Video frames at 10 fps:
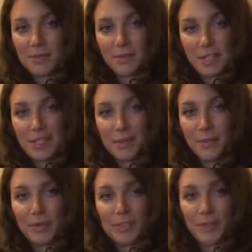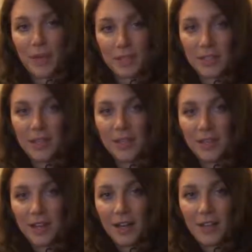participants, but
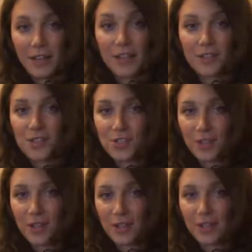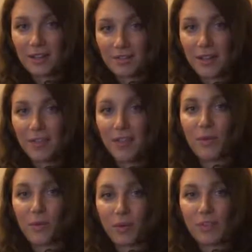they understood that if they
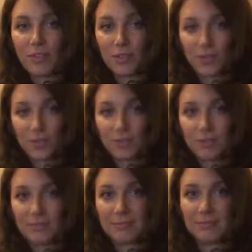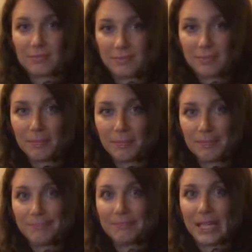wanted to
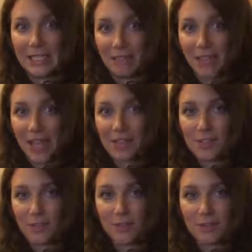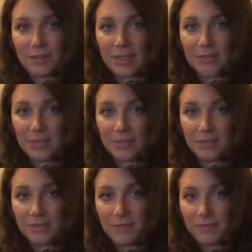advance or
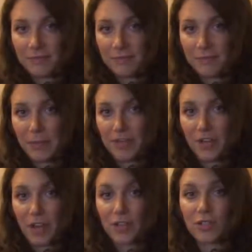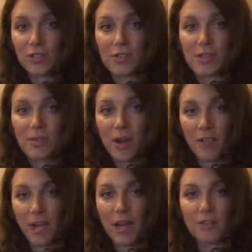even be functional somehow,
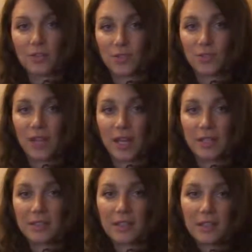they had to do that.